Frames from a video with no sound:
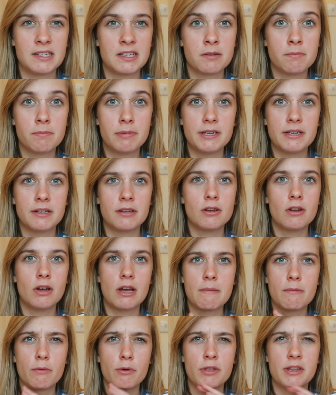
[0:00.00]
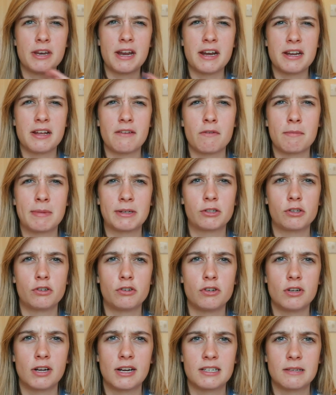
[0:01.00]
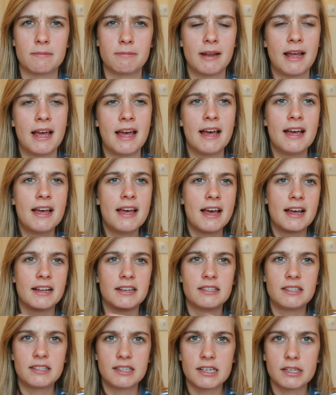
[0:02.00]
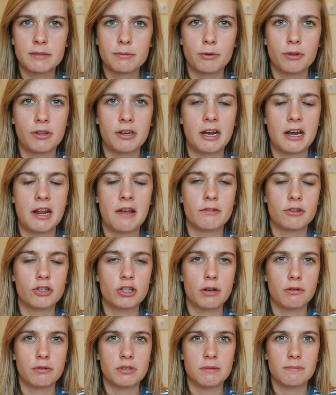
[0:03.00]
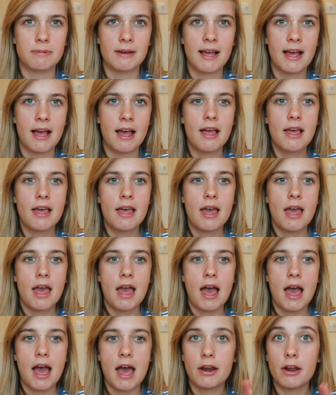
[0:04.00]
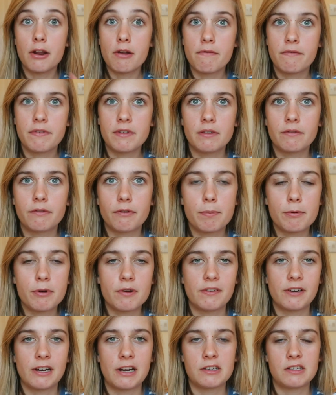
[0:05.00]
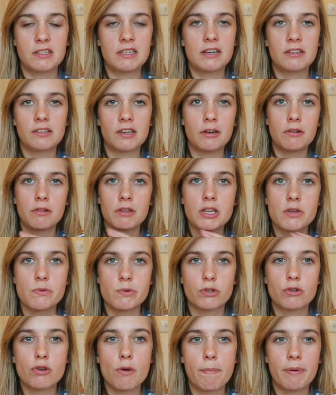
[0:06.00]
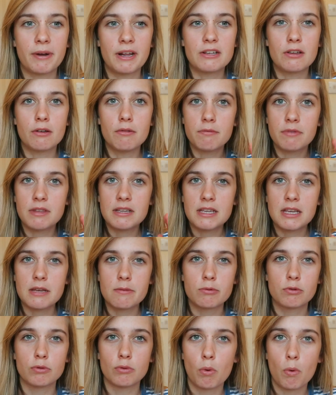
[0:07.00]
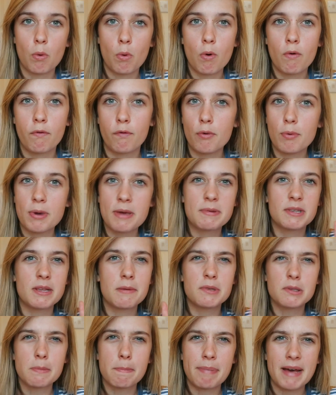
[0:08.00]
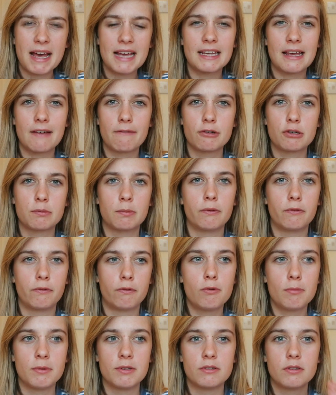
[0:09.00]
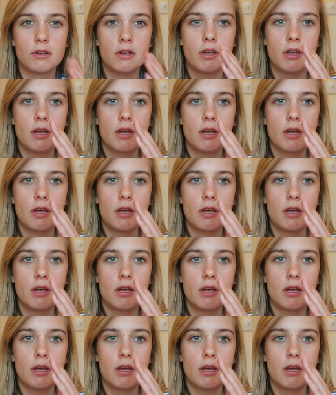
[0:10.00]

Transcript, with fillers: He completed nine more than any other Manchester United player and six more than any other Chelsea player. And I don't think, for Bruno Fernandes standards, I don't think he was good, but I don't think he was awful. He was, it was a bang average performance.